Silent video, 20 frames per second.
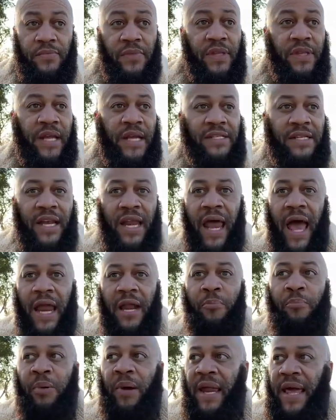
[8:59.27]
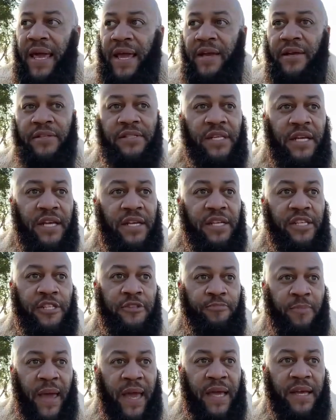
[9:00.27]
There's a lot of players in this
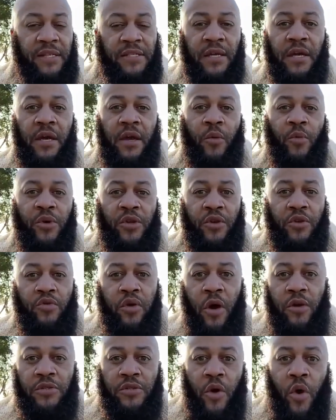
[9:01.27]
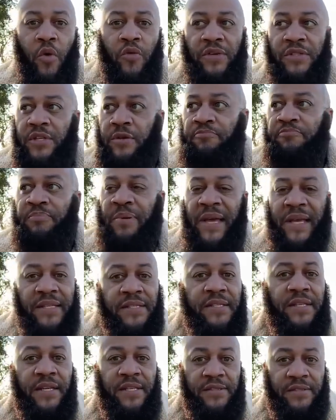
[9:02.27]
space when you cross over to
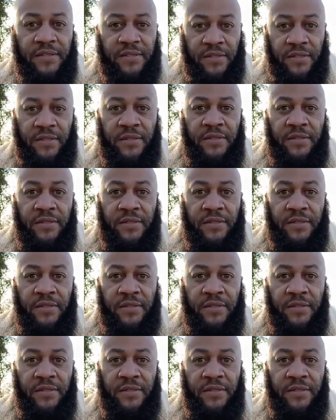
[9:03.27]
business.